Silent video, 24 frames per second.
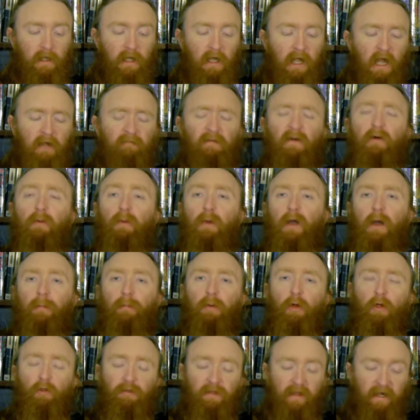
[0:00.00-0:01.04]
If I were a
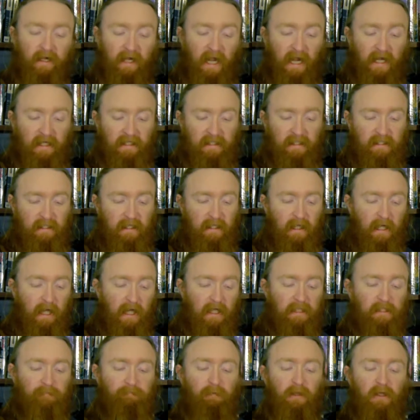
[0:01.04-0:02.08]
poltergeist, a
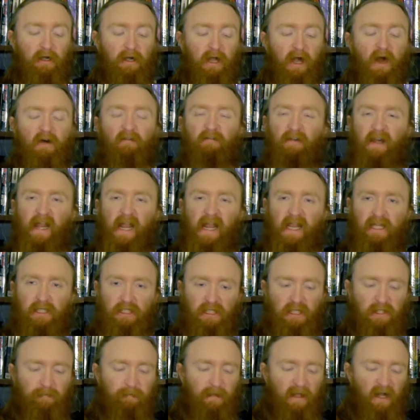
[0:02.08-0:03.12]
spirit of rage, a
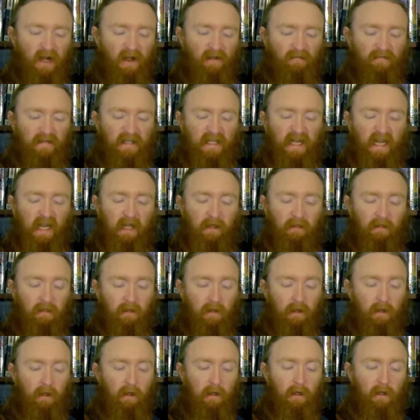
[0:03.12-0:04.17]
spirit of death,
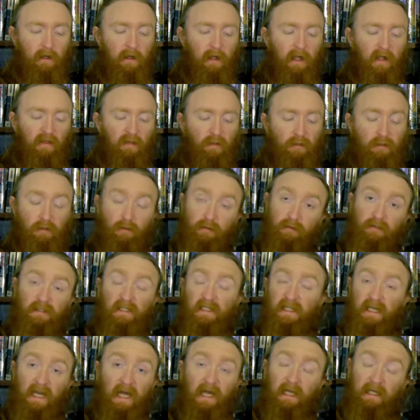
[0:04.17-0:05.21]
and there was no use
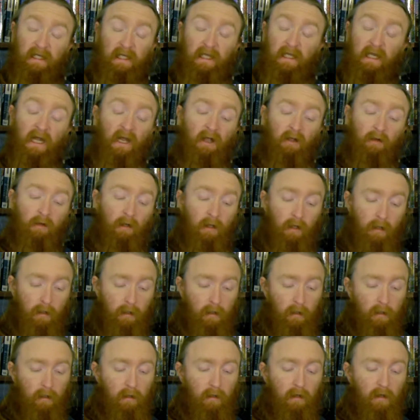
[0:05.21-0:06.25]
denying it now,
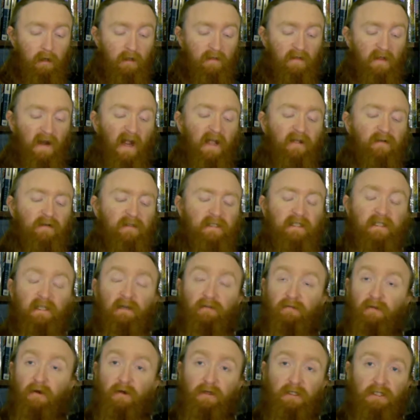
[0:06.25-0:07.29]
then I could still
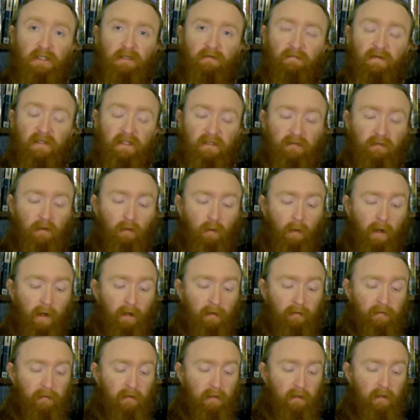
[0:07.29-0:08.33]
touch the physical
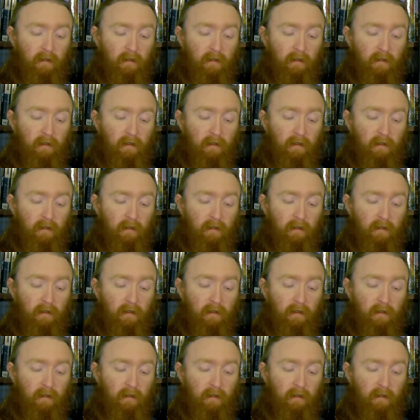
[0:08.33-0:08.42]
world.